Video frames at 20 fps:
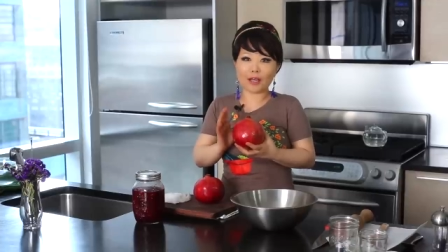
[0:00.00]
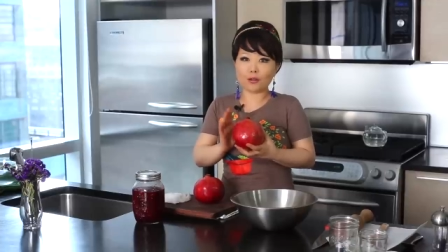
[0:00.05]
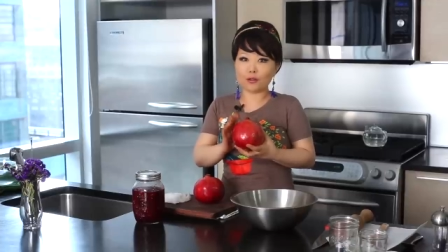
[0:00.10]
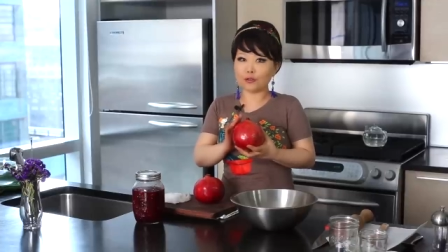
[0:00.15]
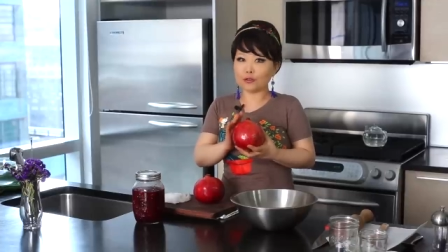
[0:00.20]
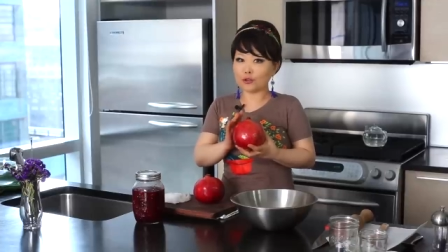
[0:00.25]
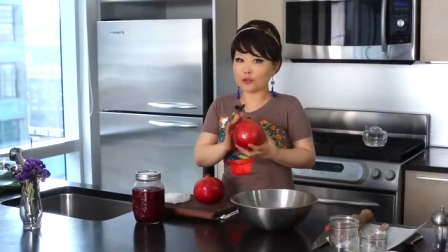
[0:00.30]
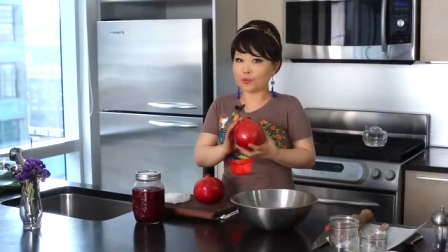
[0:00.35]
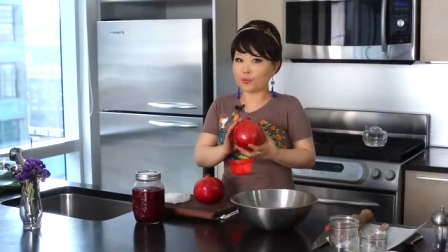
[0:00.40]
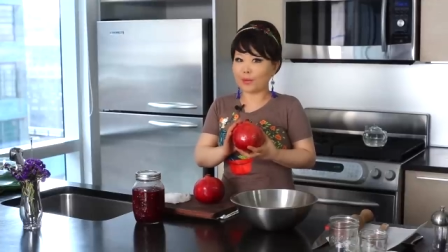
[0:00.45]
I
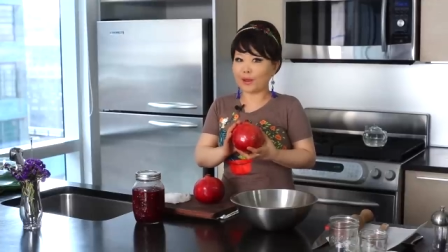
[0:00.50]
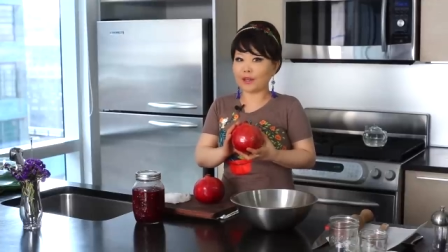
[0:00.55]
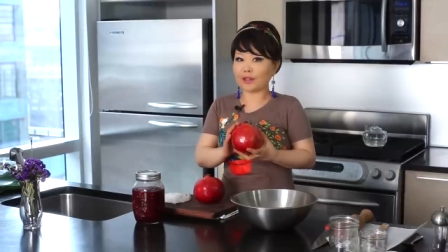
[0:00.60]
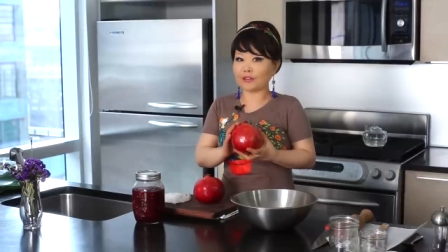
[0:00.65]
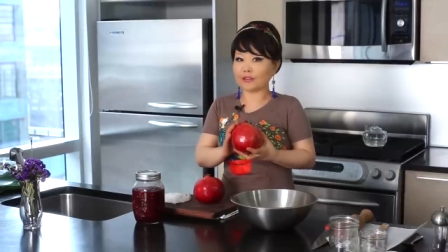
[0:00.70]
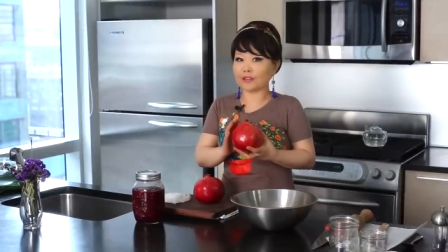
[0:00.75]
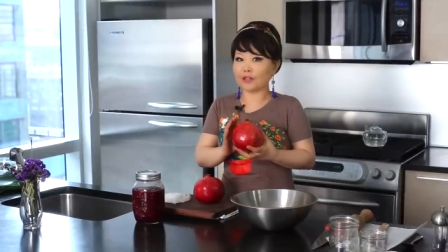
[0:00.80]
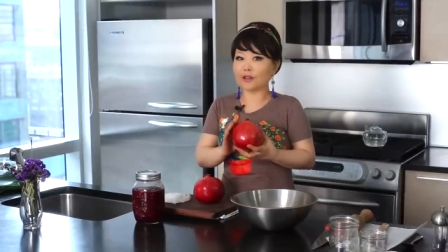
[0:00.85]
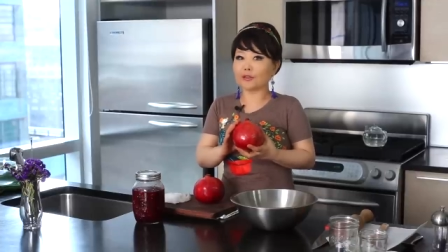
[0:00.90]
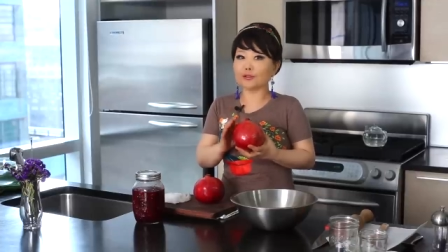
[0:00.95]
used to make
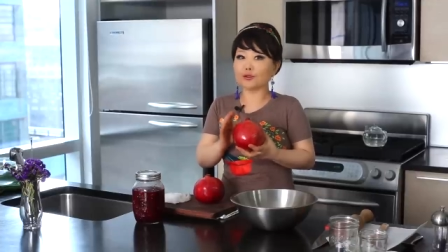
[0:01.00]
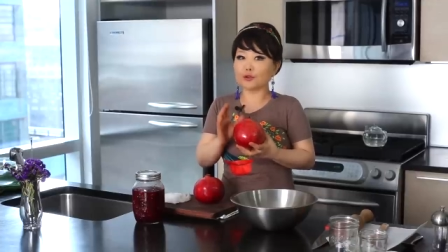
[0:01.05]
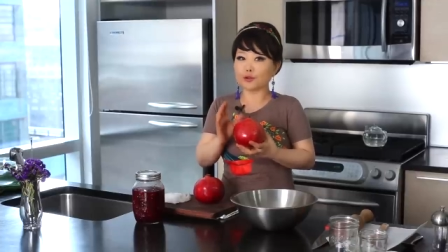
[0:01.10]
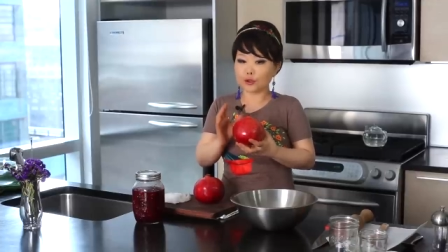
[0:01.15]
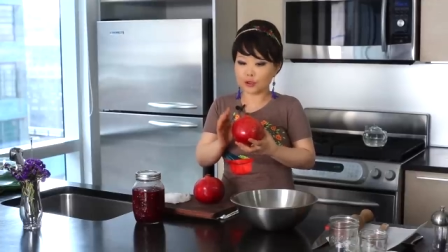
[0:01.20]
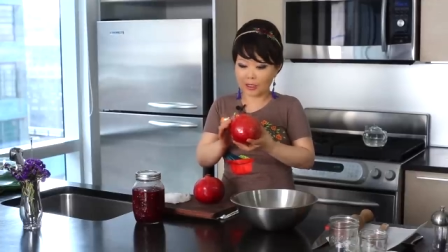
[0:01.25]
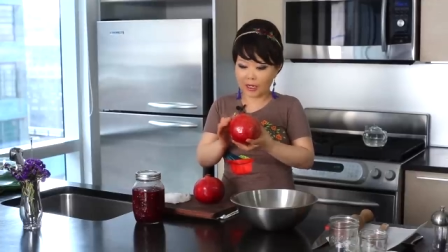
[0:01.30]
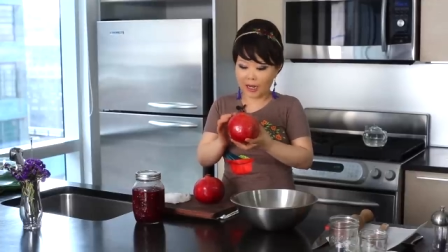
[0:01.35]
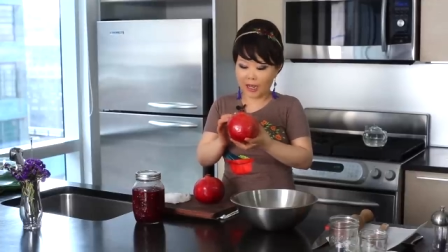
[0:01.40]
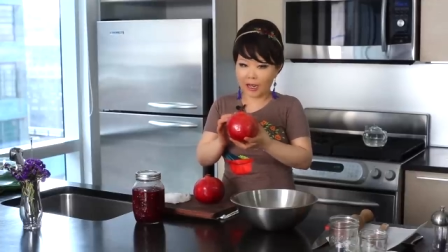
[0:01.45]
seokyu
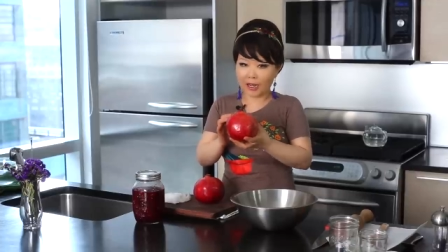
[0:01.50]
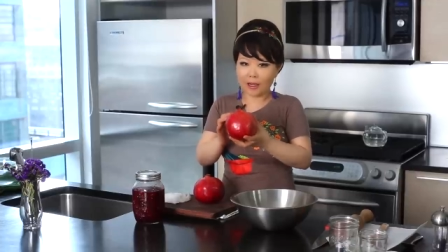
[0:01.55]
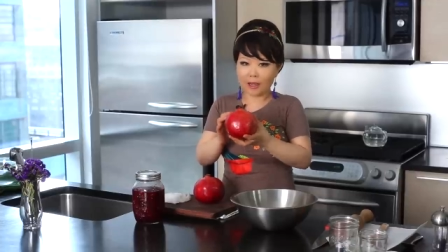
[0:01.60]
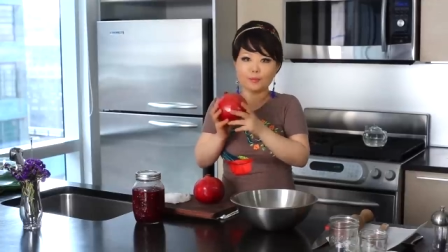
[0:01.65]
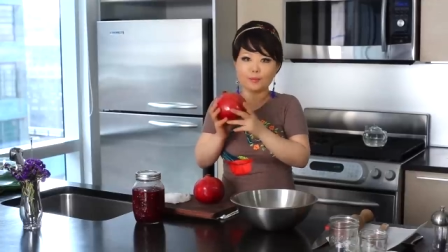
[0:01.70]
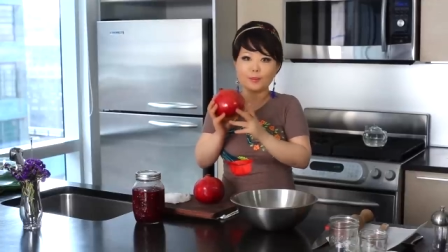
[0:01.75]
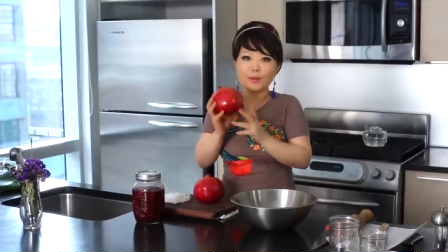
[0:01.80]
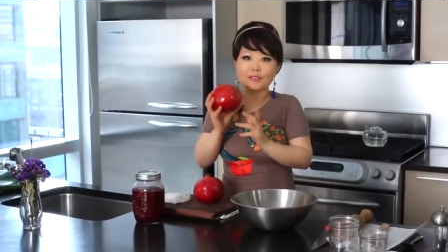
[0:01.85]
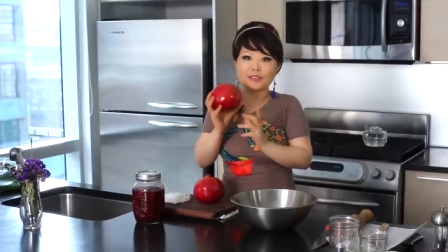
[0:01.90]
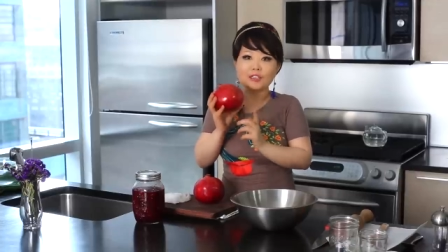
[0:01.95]
cha.
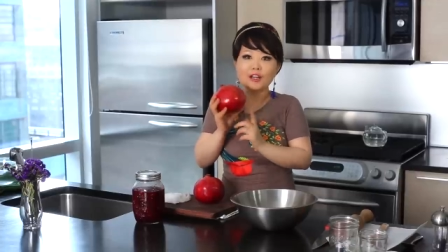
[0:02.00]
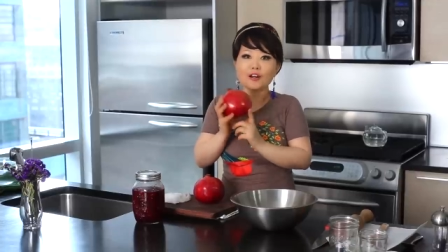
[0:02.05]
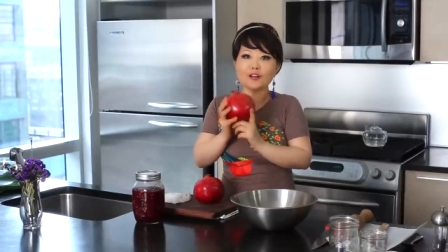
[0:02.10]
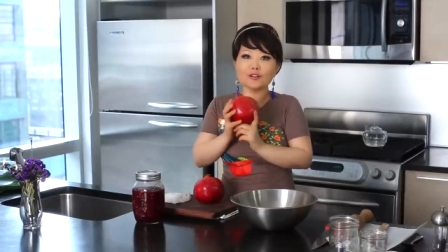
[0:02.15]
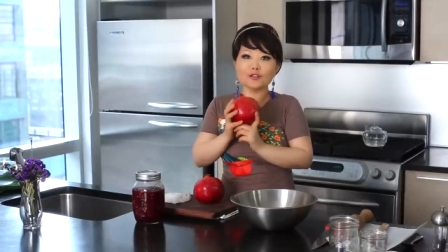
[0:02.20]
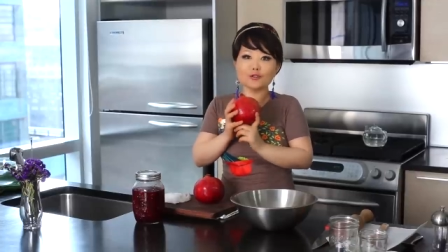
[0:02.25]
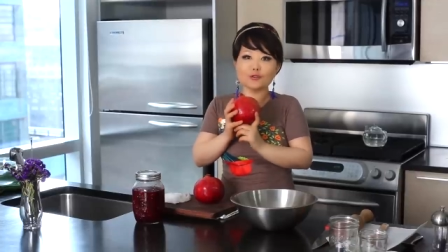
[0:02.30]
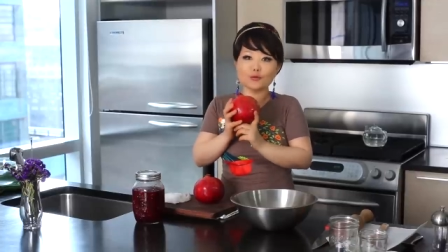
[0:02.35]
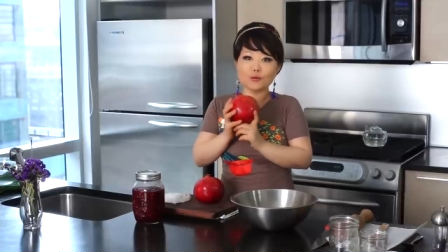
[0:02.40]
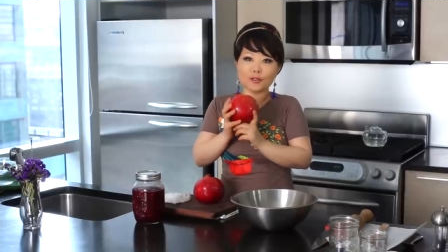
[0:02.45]
But
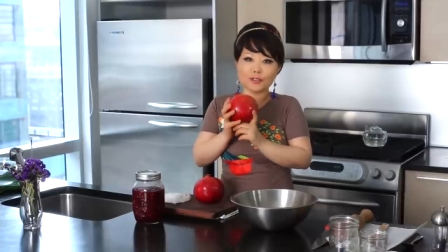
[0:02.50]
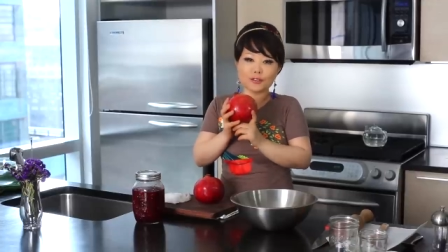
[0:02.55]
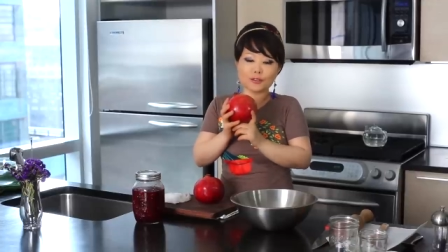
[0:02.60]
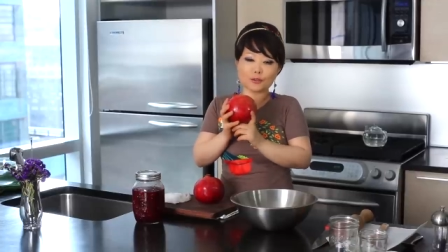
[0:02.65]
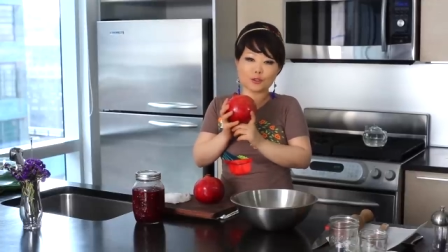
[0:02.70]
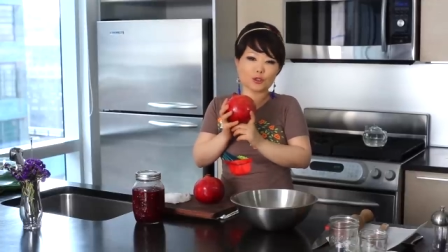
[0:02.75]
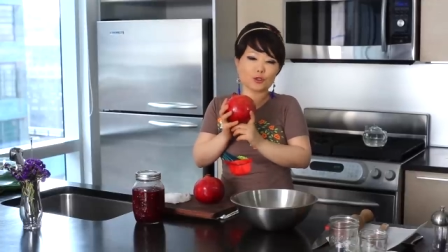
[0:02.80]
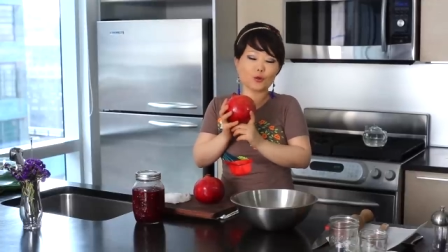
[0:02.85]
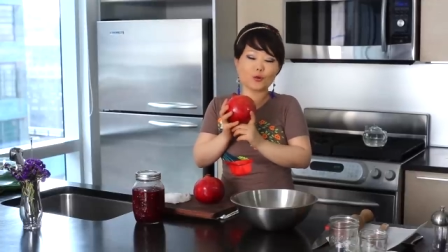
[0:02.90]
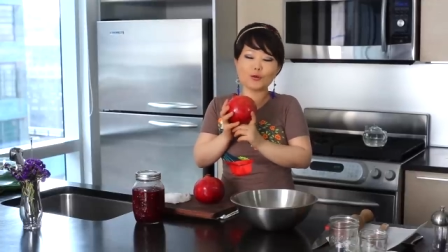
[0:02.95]
seokyu was
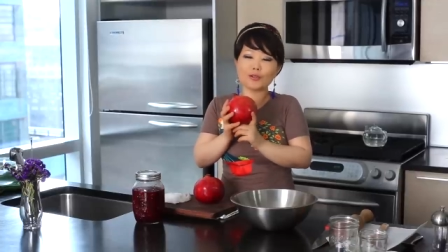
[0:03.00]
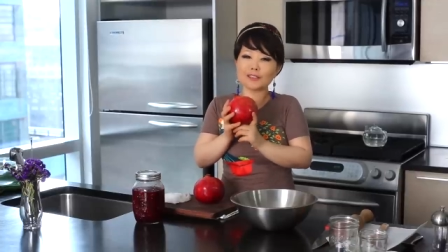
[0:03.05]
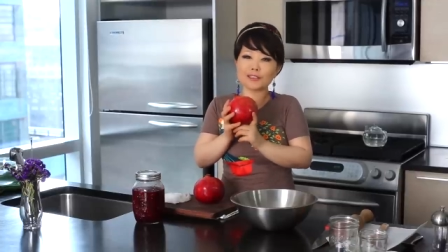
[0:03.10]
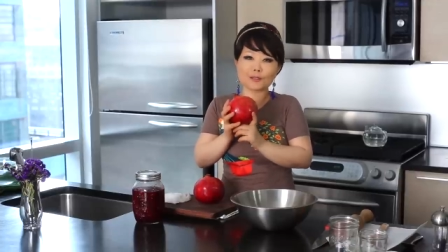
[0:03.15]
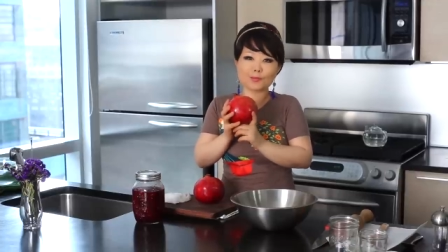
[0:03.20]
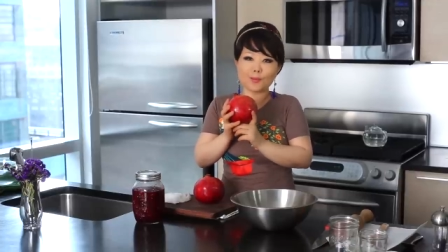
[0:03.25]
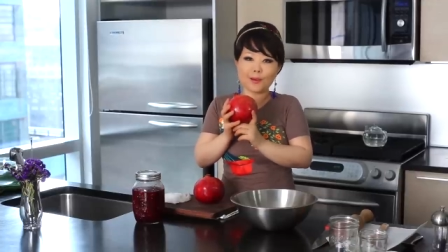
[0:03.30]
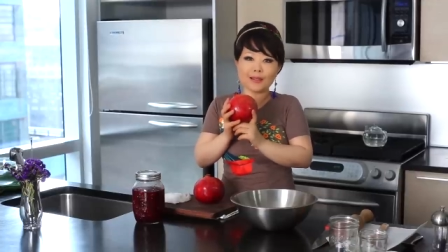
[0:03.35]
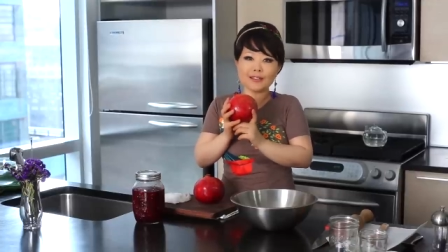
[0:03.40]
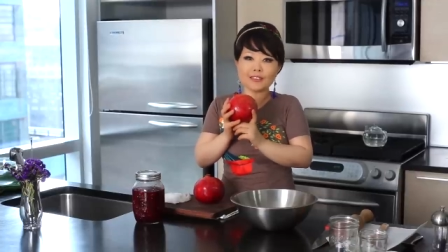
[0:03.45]
so
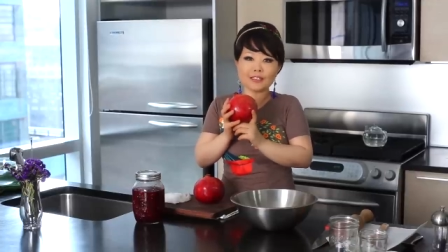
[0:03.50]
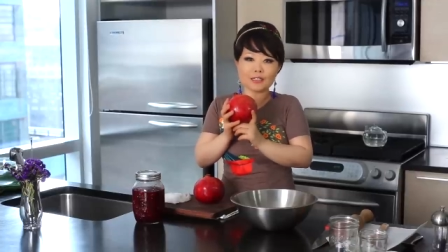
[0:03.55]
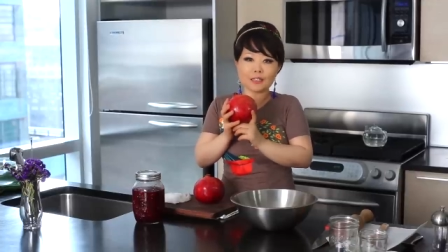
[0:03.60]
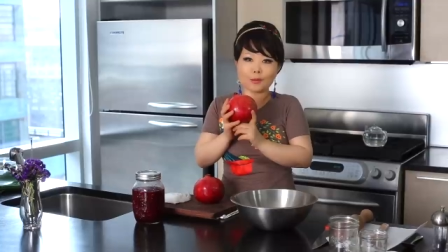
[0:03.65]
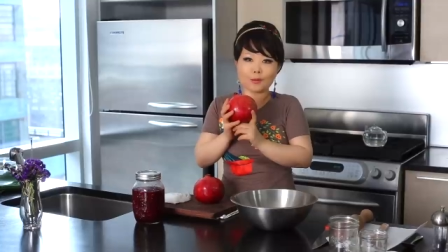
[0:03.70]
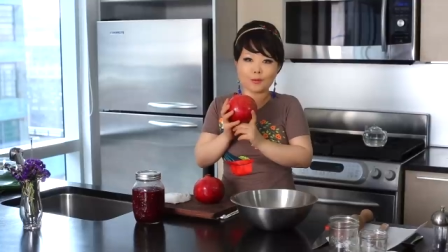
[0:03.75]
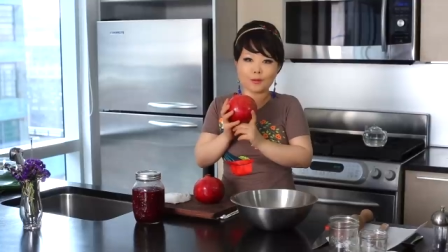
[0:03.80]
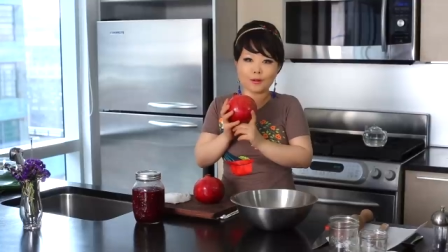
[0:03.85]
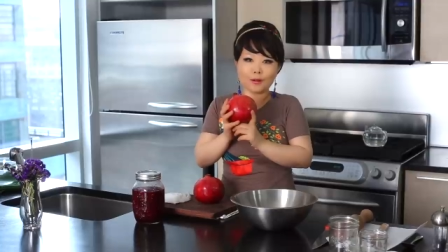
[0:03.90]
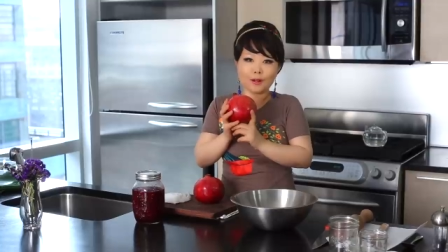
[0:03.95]

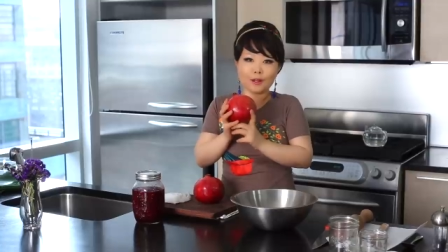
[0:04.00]
expensive.